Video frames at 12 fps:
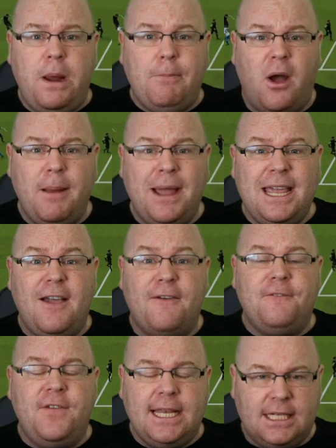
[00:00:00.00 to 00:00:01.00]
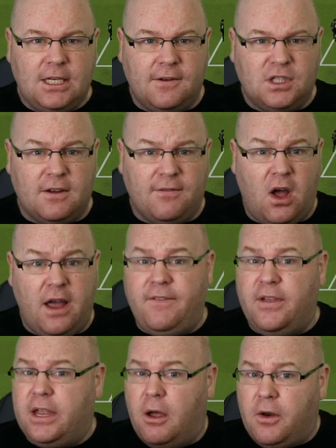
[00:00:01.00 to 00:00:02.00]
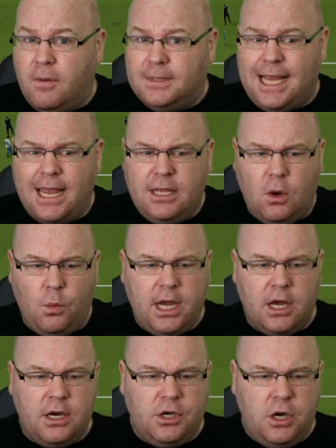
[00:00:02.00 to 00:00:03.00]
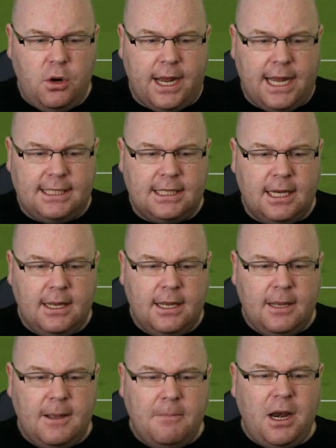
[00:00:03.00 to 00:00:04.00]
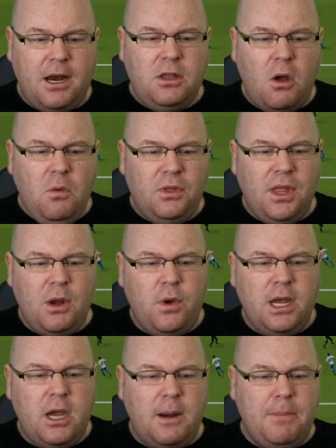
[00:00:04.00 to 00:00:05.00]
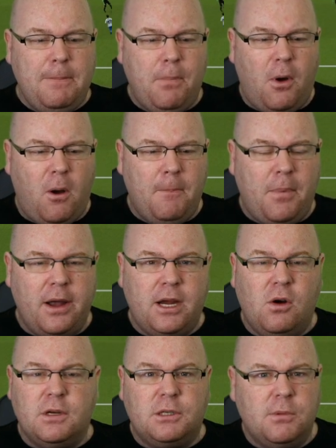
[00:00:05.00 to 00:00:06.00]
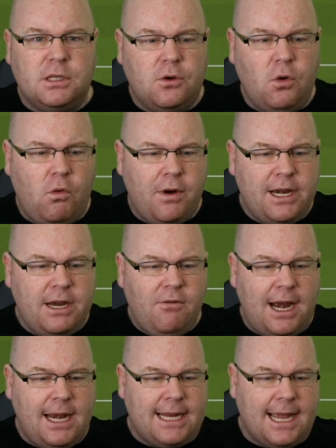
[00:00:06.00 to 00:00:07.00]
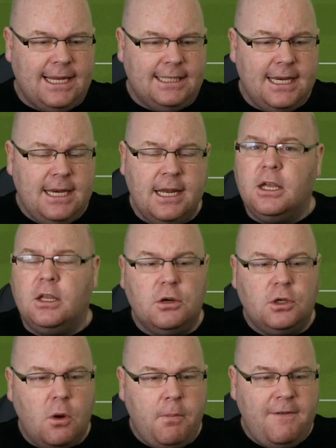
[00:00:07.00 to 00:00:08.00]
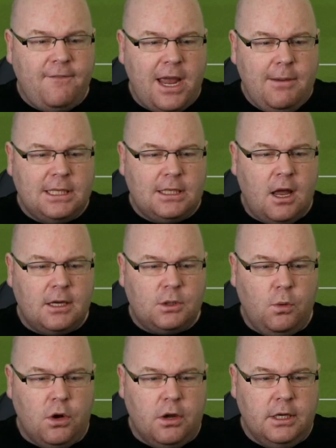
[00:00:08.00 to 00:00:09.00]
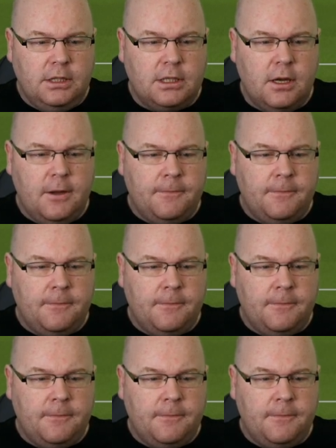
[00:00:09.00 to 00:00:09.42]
we might make a fist of surviving. I'm not saying that we're going to do it, and I don't think we're going to be bottom by Christmas and already relegated. Those could be famous last words.